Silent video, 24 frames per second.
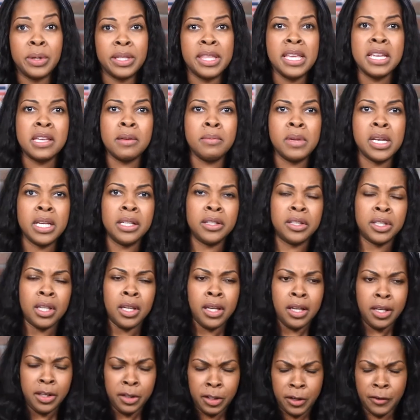We think it means
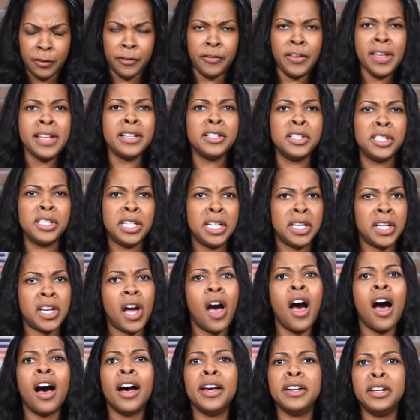defending
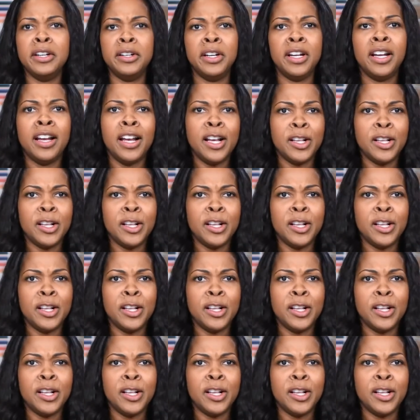God and